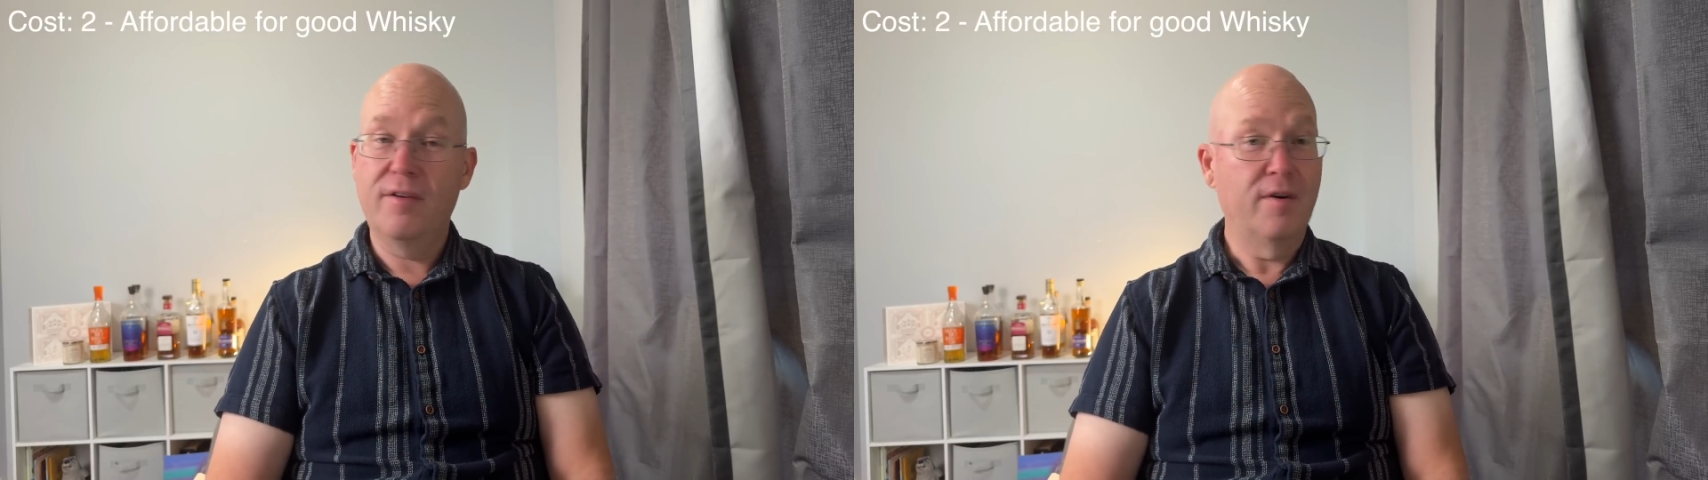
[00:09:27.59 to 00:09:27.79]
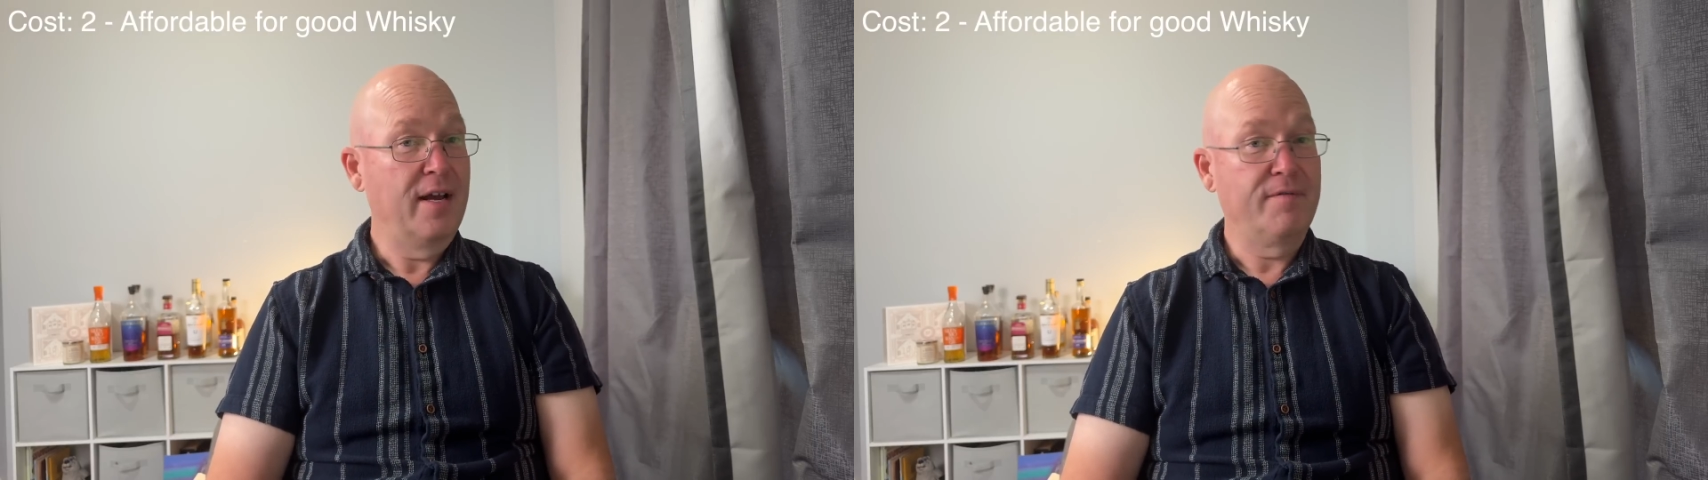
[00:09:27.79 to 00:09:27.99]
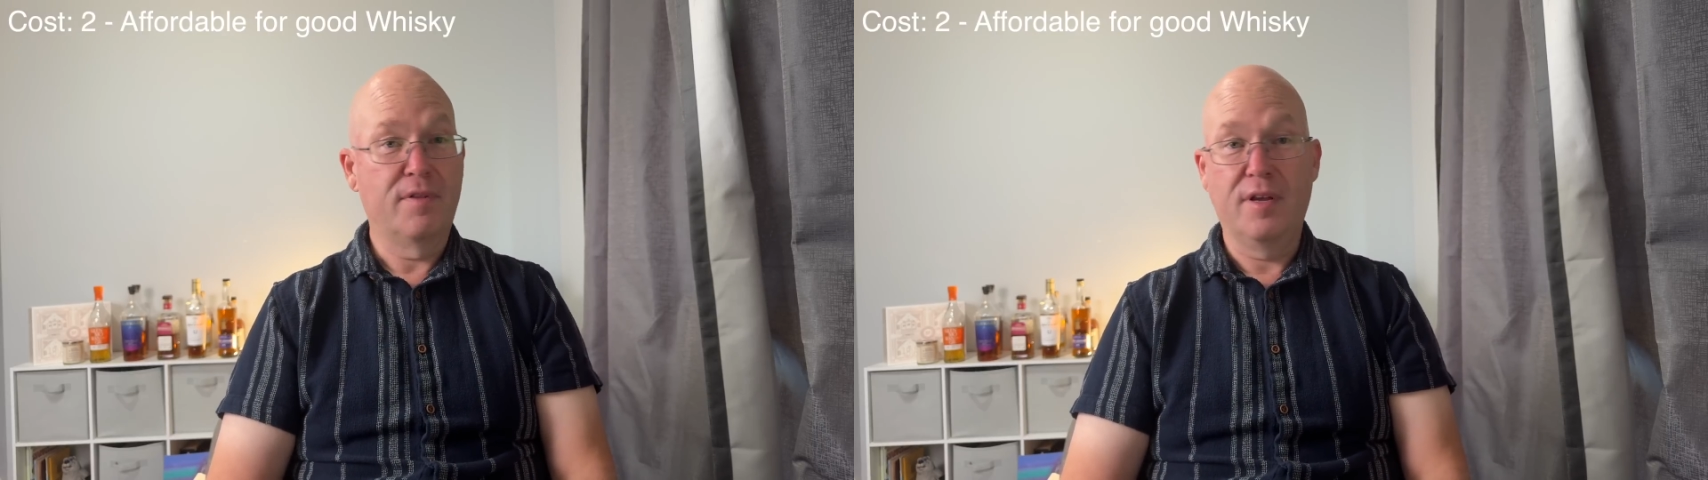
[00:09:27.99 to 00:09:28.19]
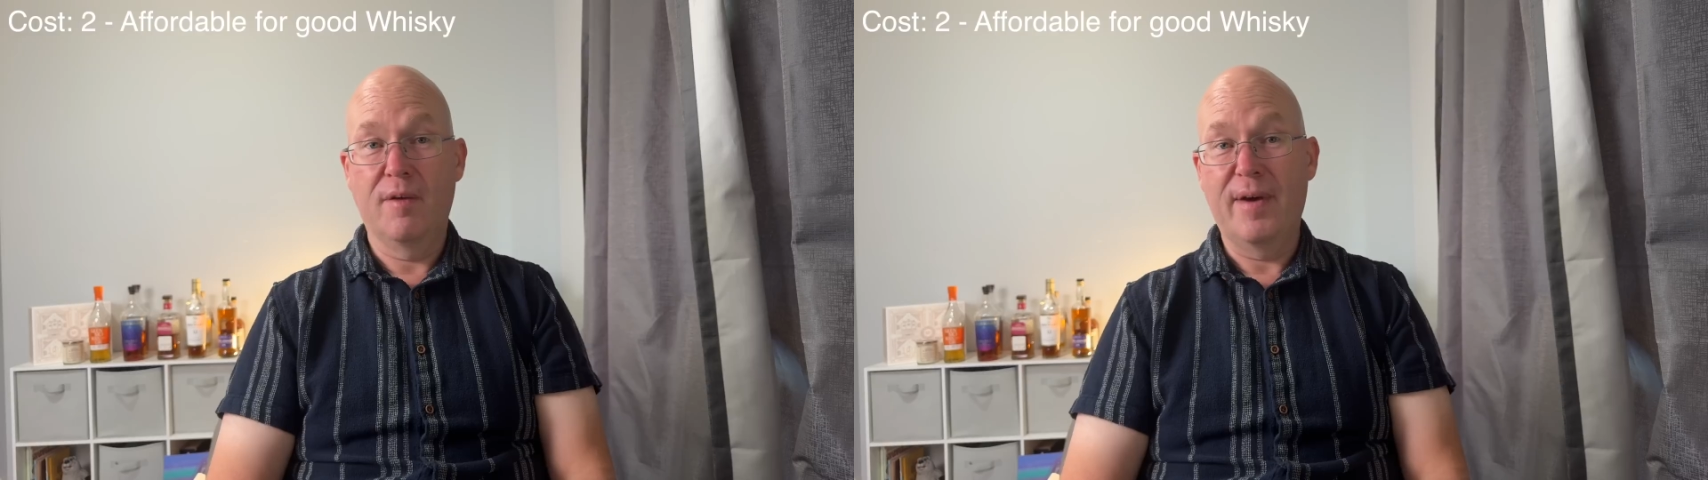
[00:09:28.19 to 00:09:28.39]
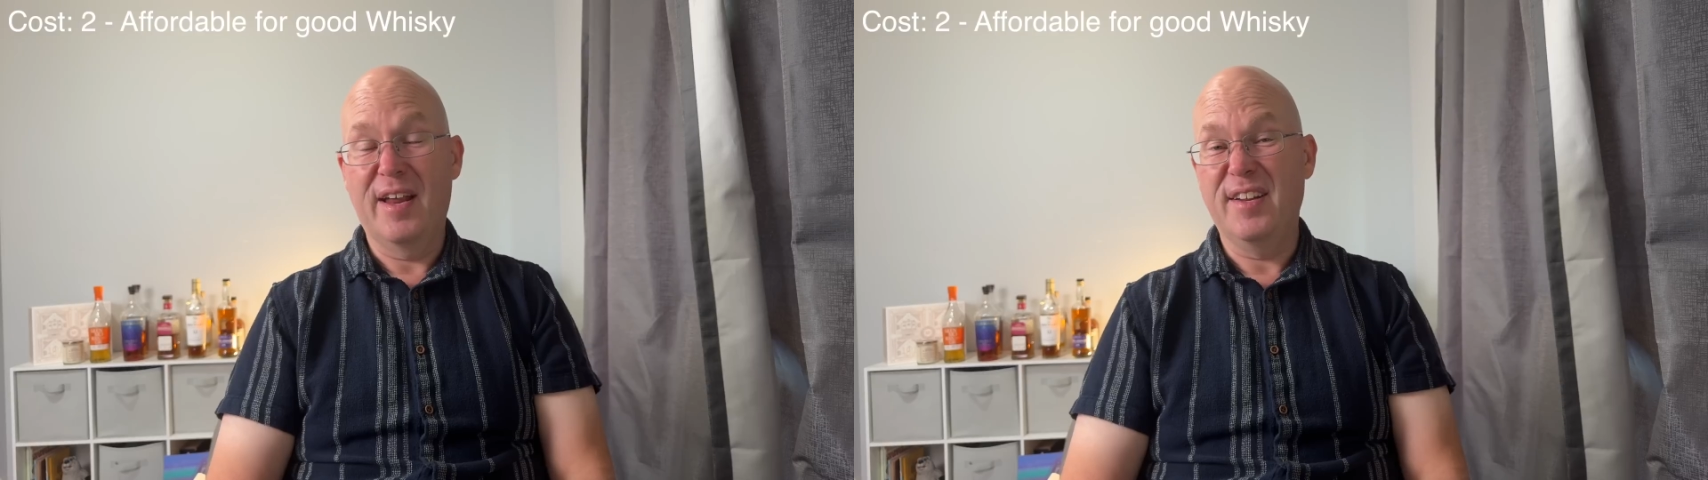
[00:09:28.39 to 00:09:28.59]
do not have to think
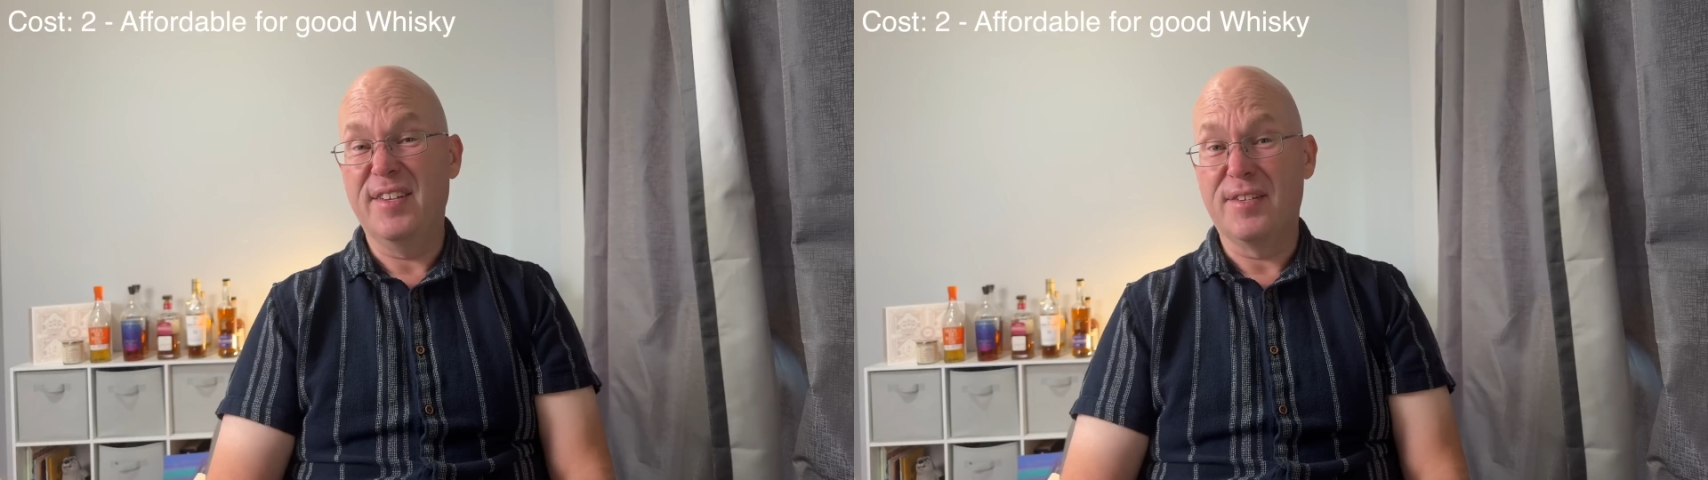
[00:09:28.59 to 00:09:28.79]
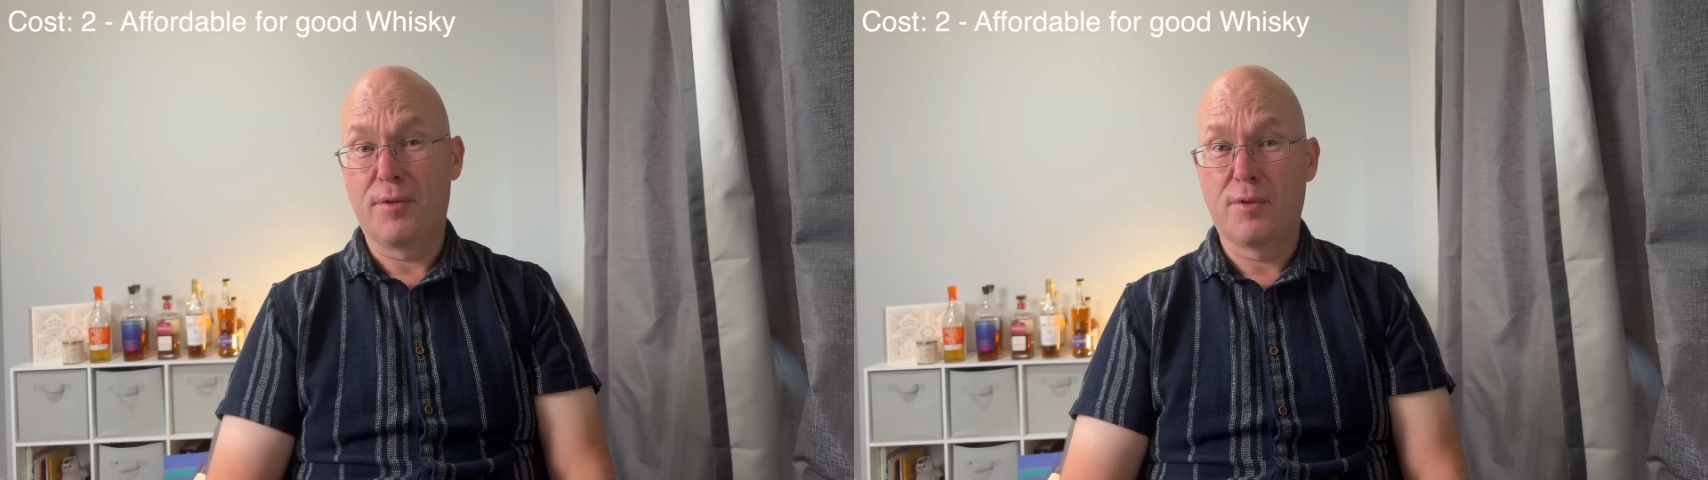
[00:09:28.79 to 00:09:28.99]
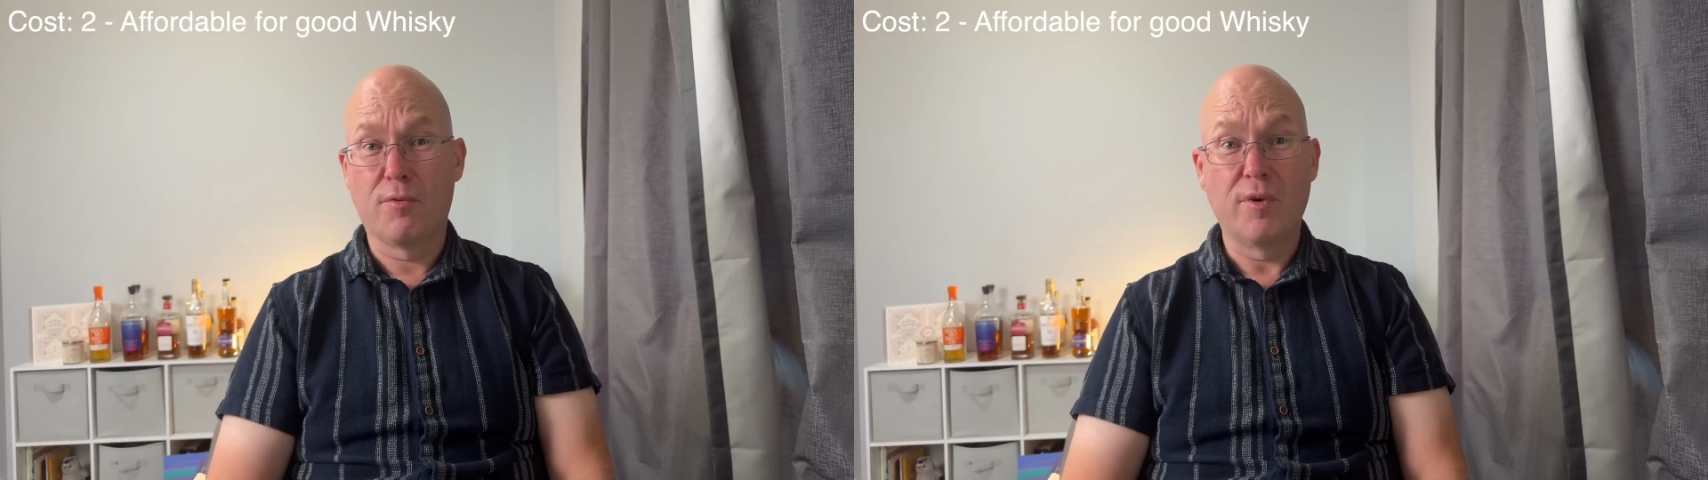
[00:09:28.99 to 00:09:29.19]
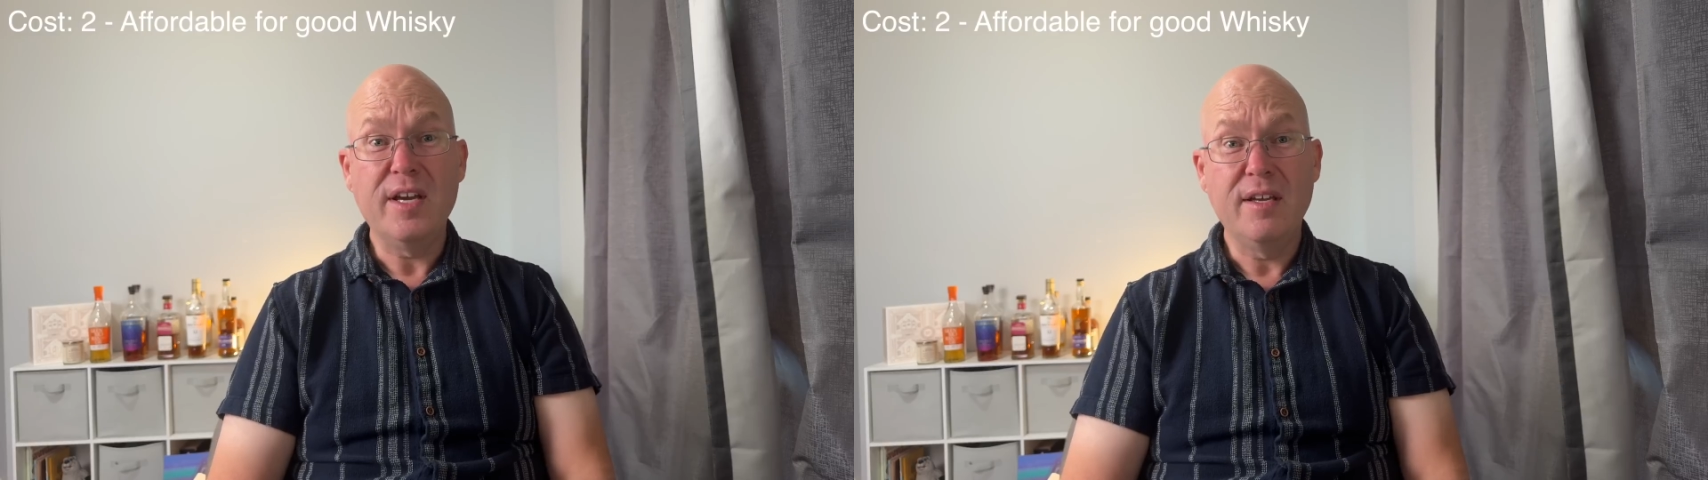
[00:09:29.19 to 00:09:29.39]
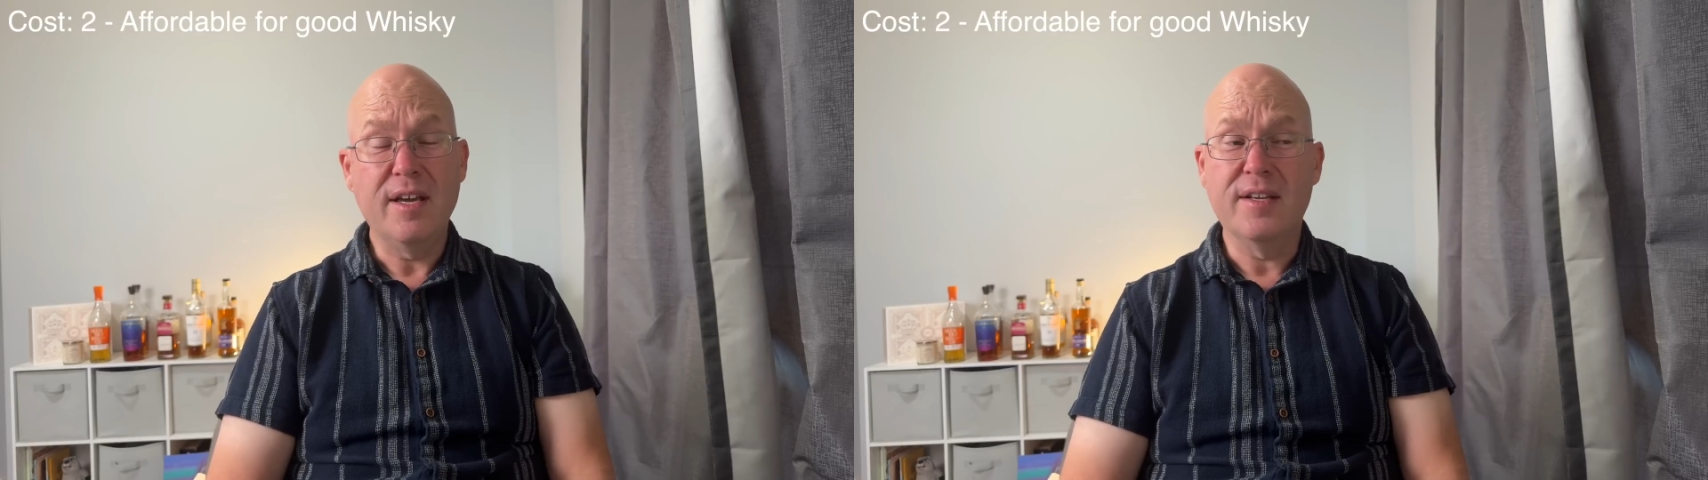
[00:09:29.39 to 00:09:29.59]
about it. It is a 3.